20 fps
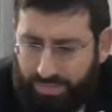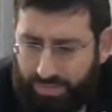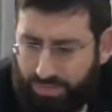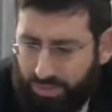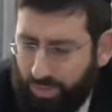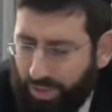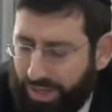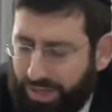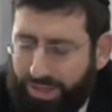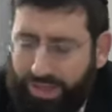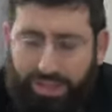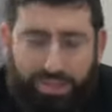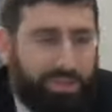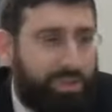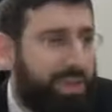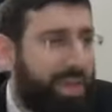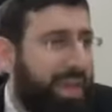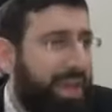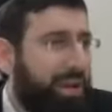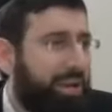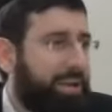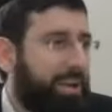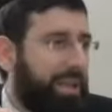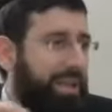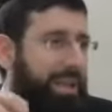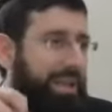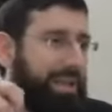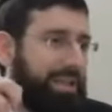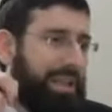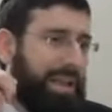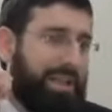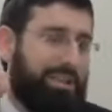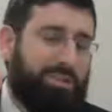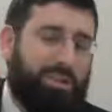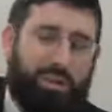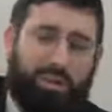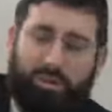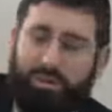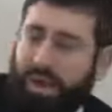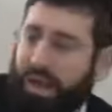So what did they do? They they, they
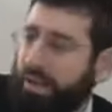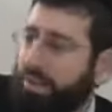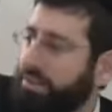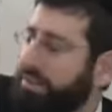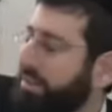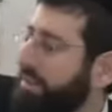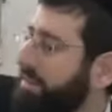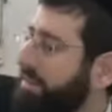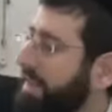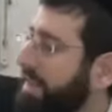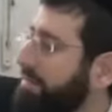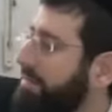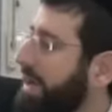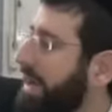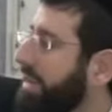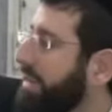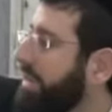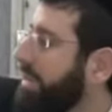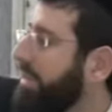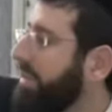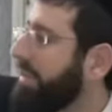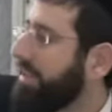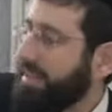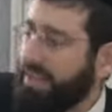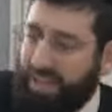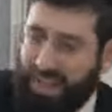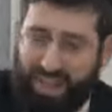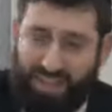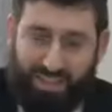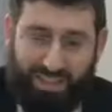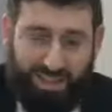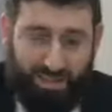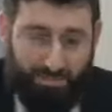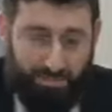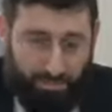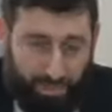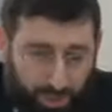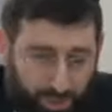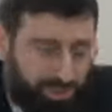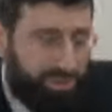took around a dead body and they
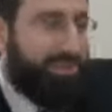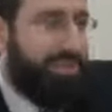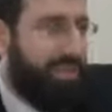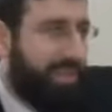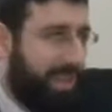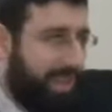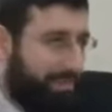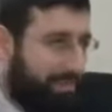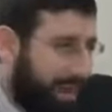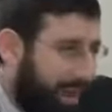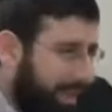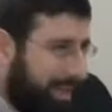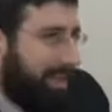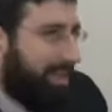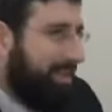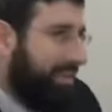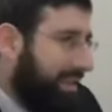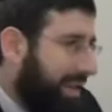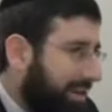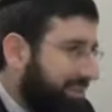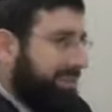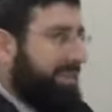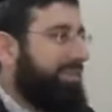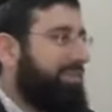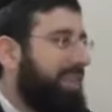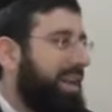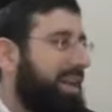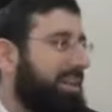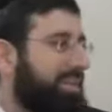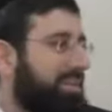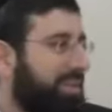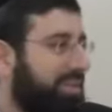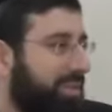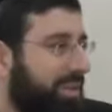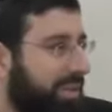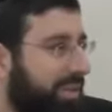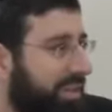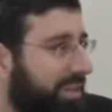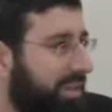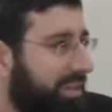pushed the dead body into every flask of
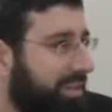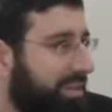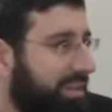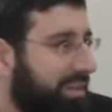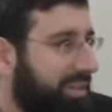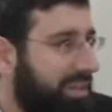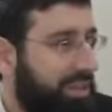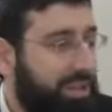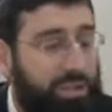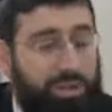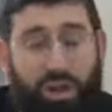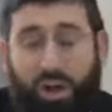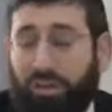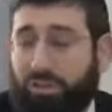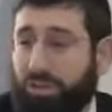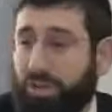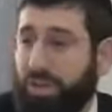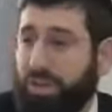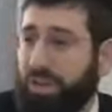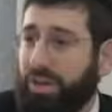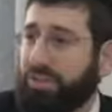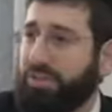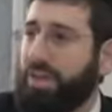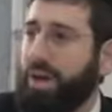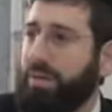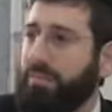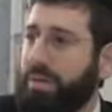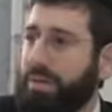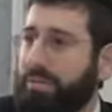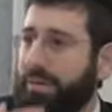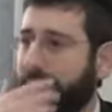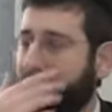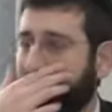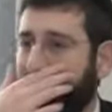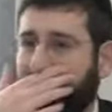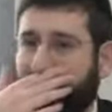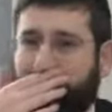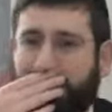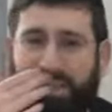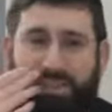oil? No, so they're
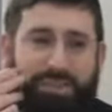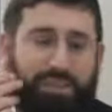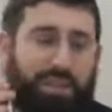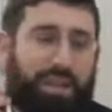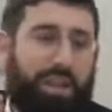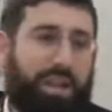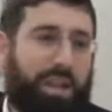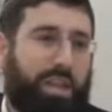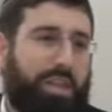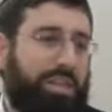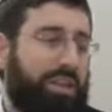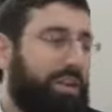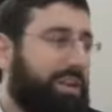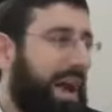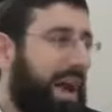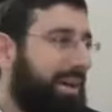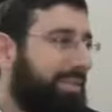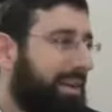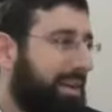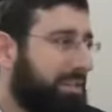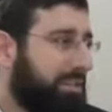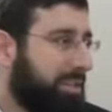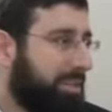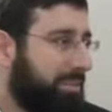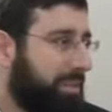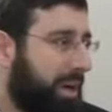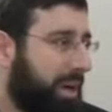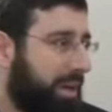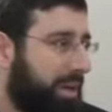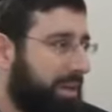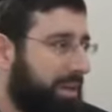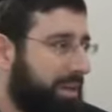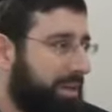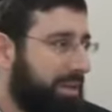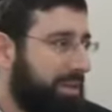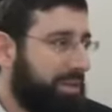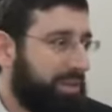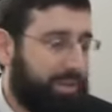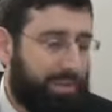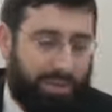tamemes. That means they're avatoma,
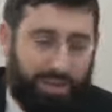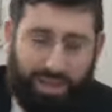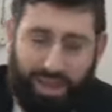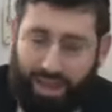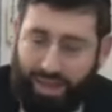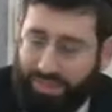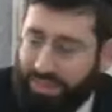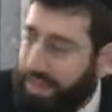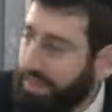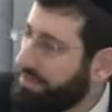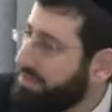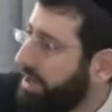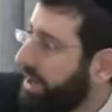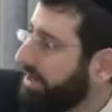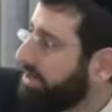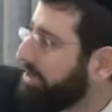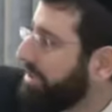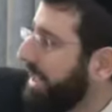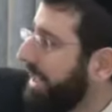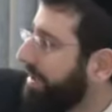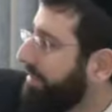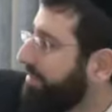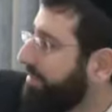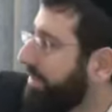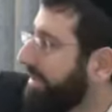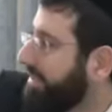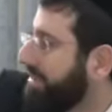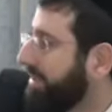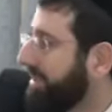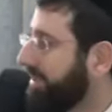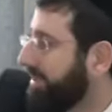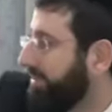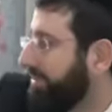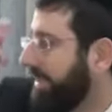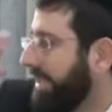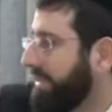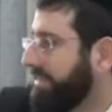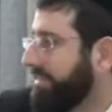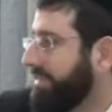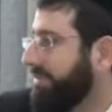and they touched every single
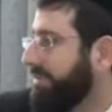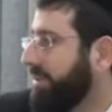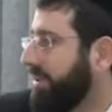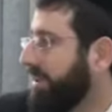flask of